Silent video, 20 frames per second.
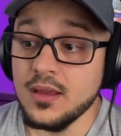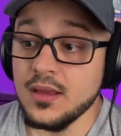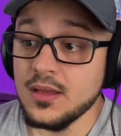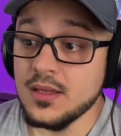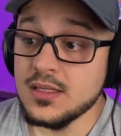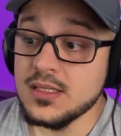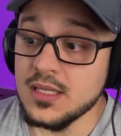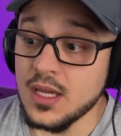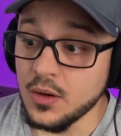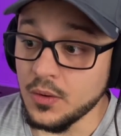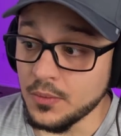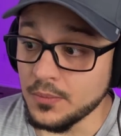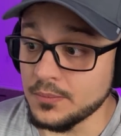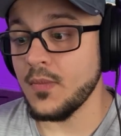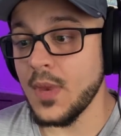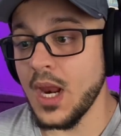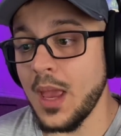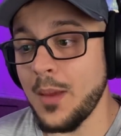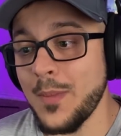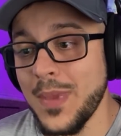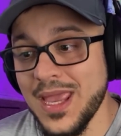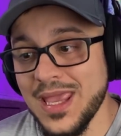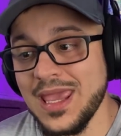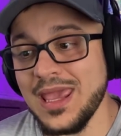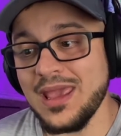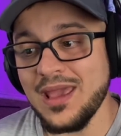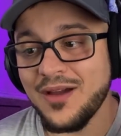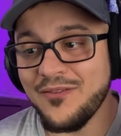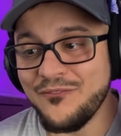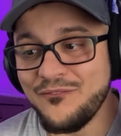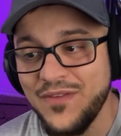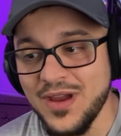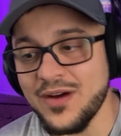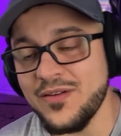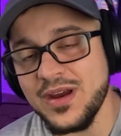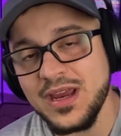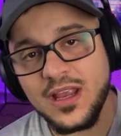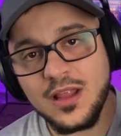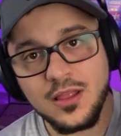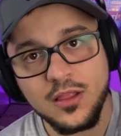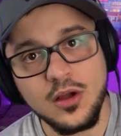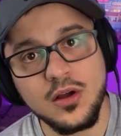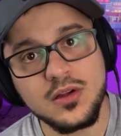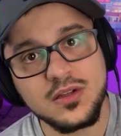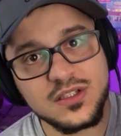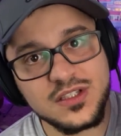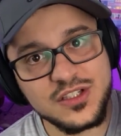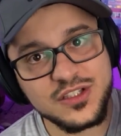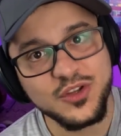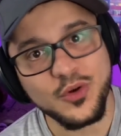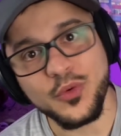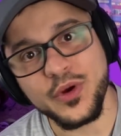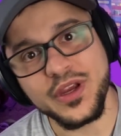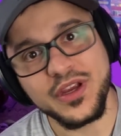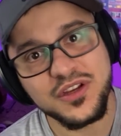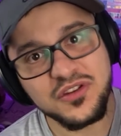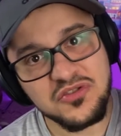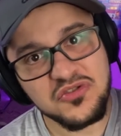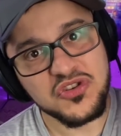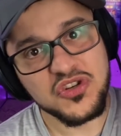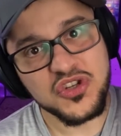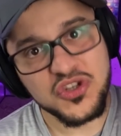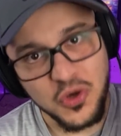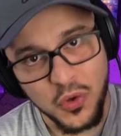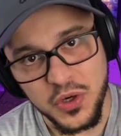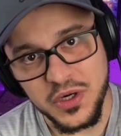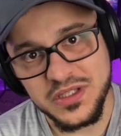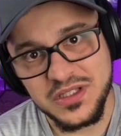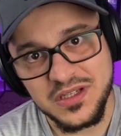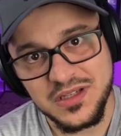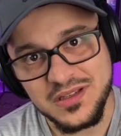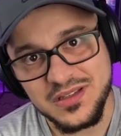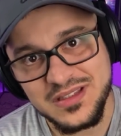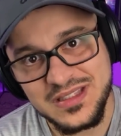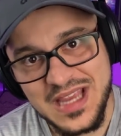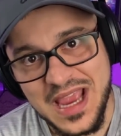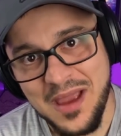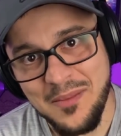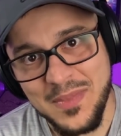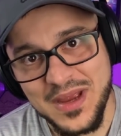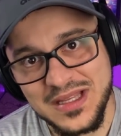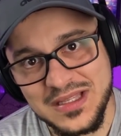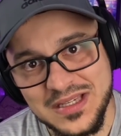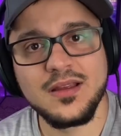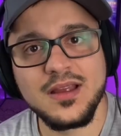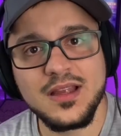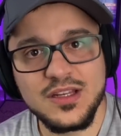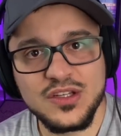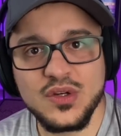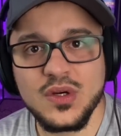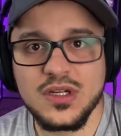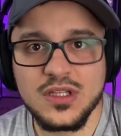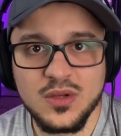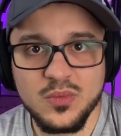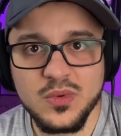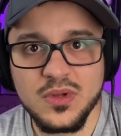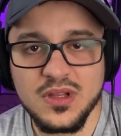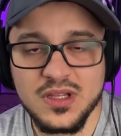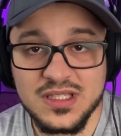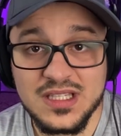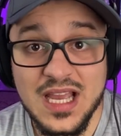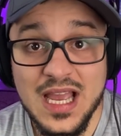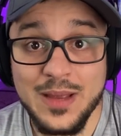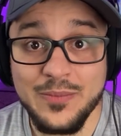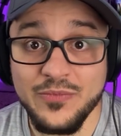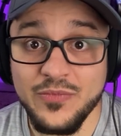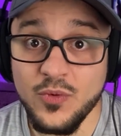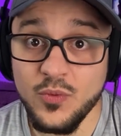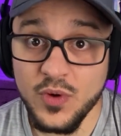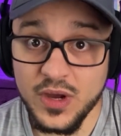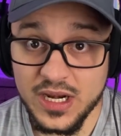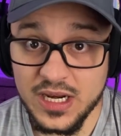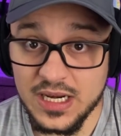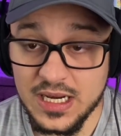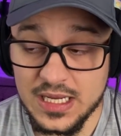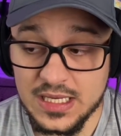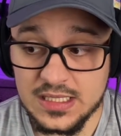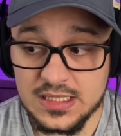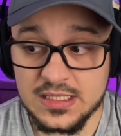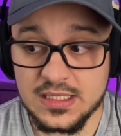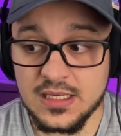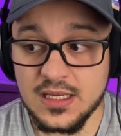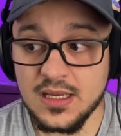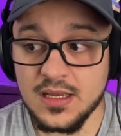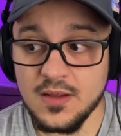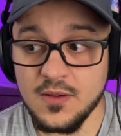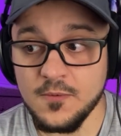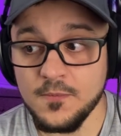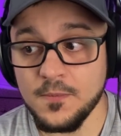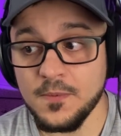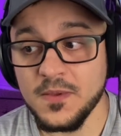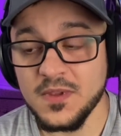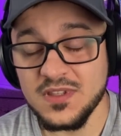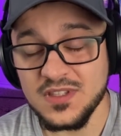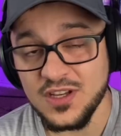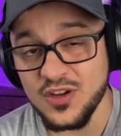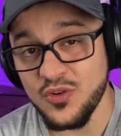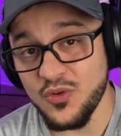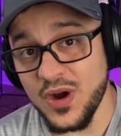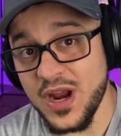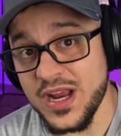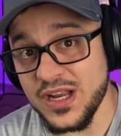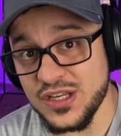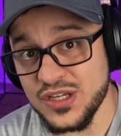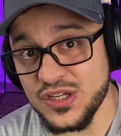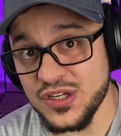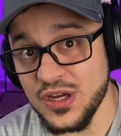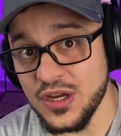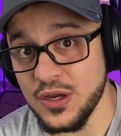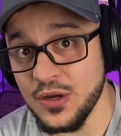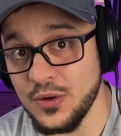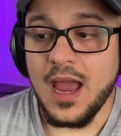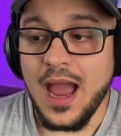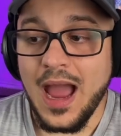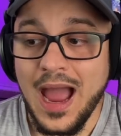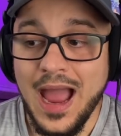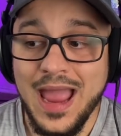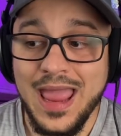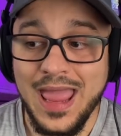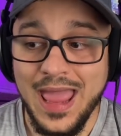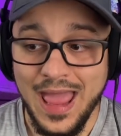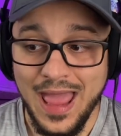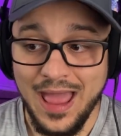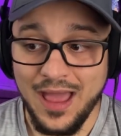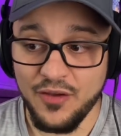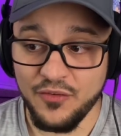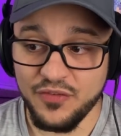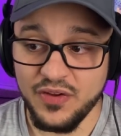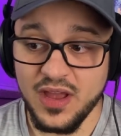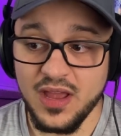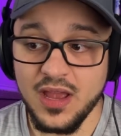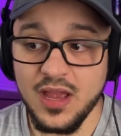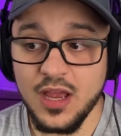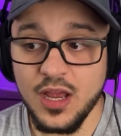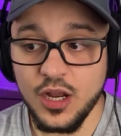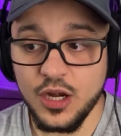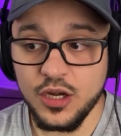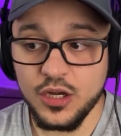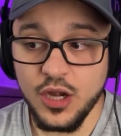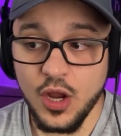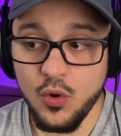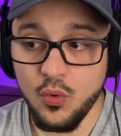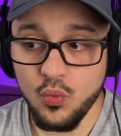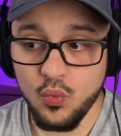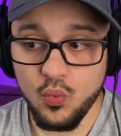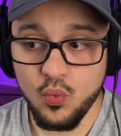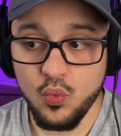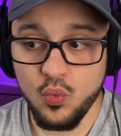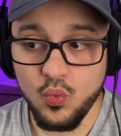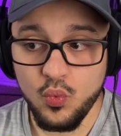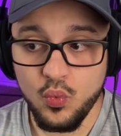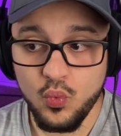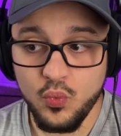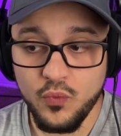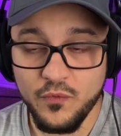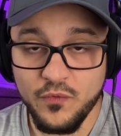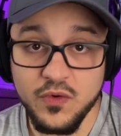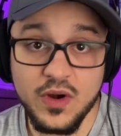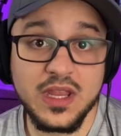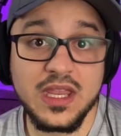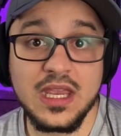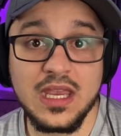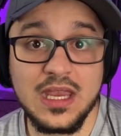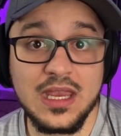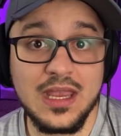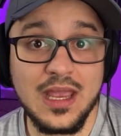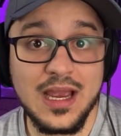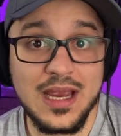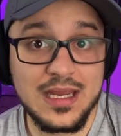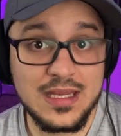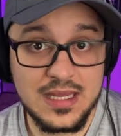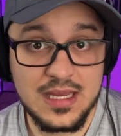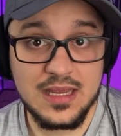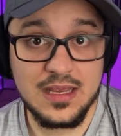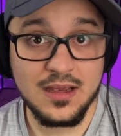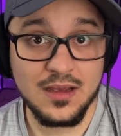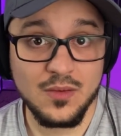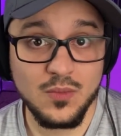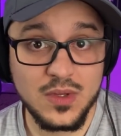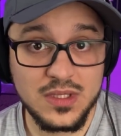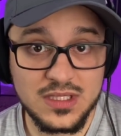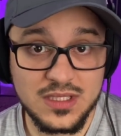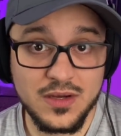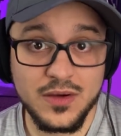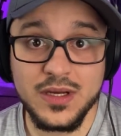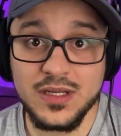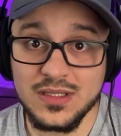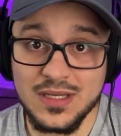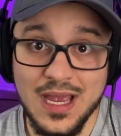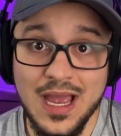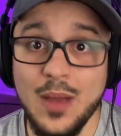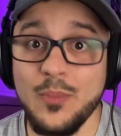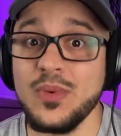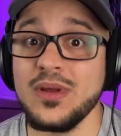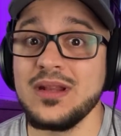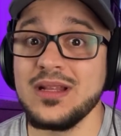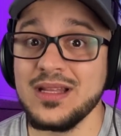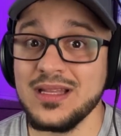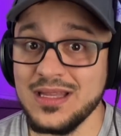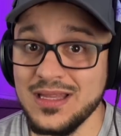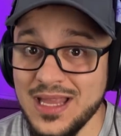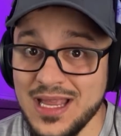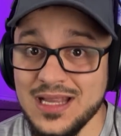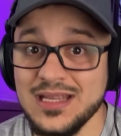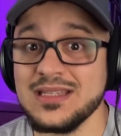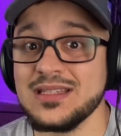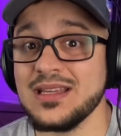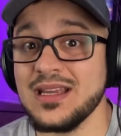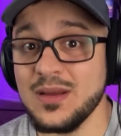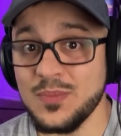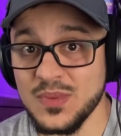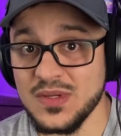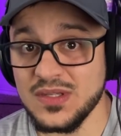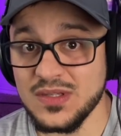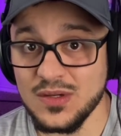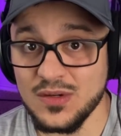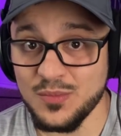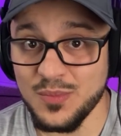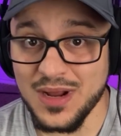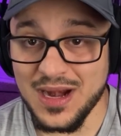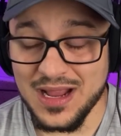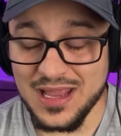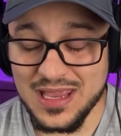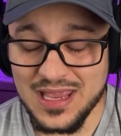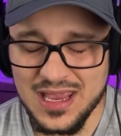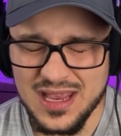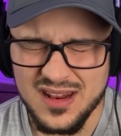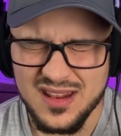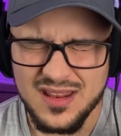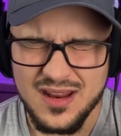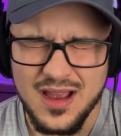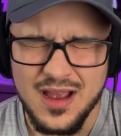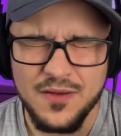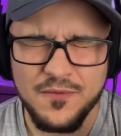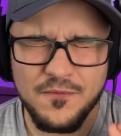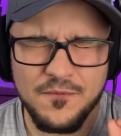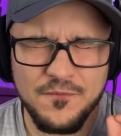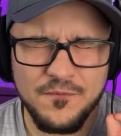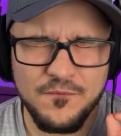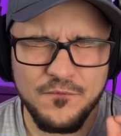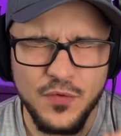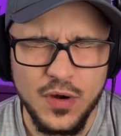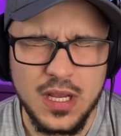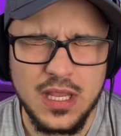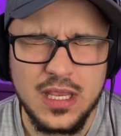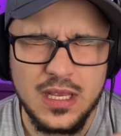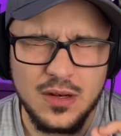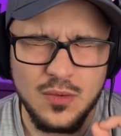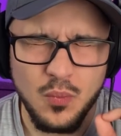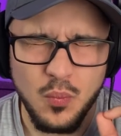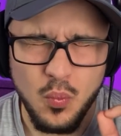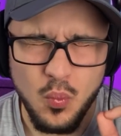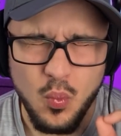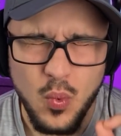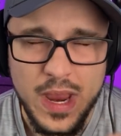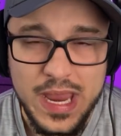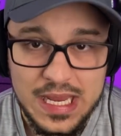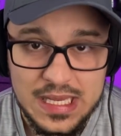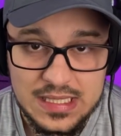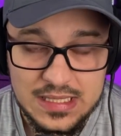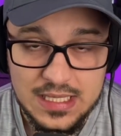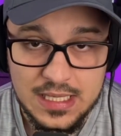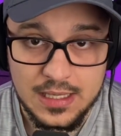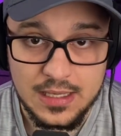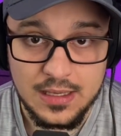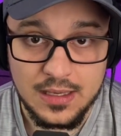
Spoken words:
So, making a very long story short, damn it. Enjoy the Wheel of Time for what it is. It's a great show. I have no freaking idea what's going to happen in the next episode, but I cannot freaking wait.